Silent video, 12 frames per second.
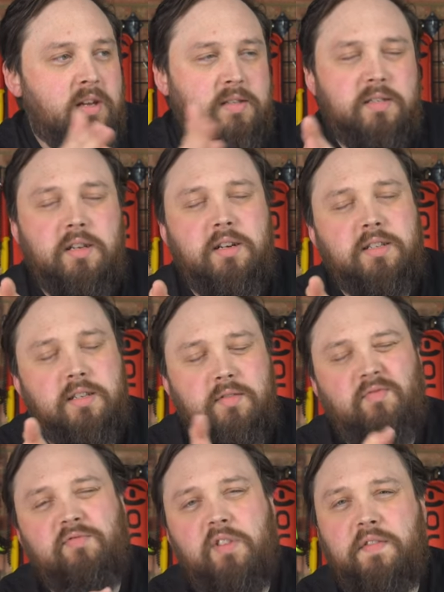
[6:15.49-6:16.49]
Start at
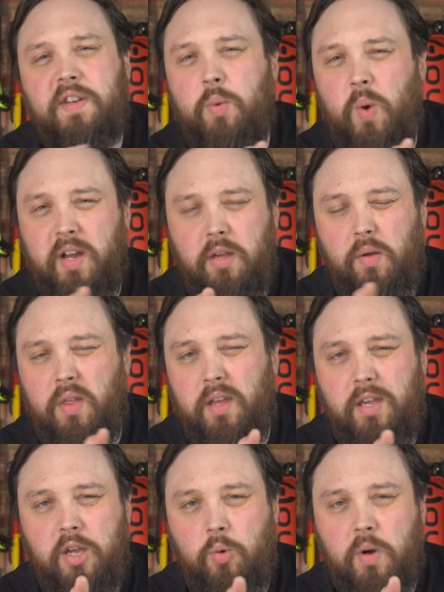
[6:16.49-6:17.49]
roughly where you
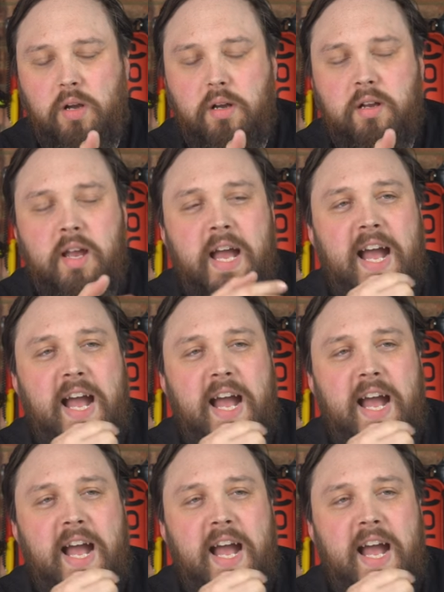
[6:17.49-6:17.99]
think you were,